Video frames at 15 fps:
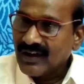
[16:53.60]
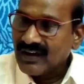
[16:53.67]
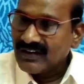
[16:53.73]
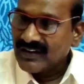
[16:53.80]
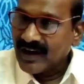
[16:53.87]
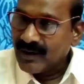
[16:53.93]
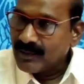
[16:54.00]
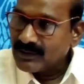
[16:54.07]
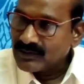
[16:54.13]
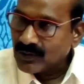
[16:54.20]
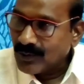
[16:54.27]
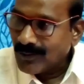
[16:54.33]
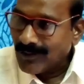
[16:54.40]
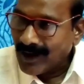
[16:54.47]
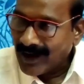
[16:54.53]
He is able to
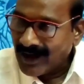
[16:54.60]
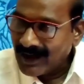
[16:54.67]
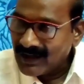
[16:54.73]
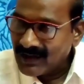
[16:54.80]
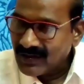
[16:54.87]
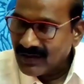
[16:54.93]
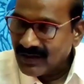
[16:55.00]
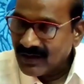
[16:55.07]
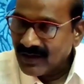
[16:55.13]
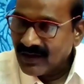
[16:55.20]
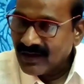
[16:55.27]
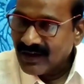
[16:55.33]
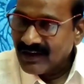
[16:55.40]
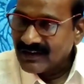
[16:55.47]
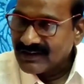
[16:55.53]
write,
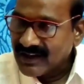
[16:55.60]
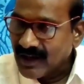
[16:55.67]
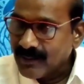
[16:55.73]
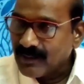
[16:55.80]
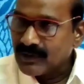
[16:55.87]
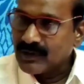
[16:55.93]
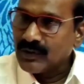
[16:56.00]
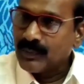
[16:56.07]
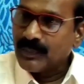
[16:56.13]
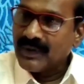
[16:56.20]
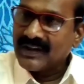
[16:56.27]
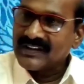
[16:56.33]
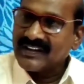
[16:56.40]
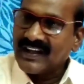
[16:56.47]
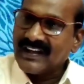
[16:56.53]
he is able to
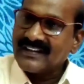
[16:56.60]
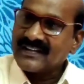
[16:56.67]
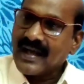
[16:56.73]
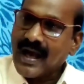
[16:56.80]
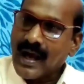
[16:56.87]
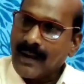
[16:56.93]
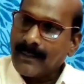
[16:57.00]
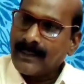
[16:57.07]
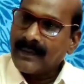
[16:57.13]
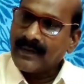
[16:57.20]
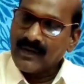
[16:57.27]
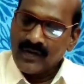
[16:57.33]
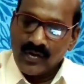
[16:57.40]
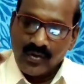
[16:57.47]
pick things up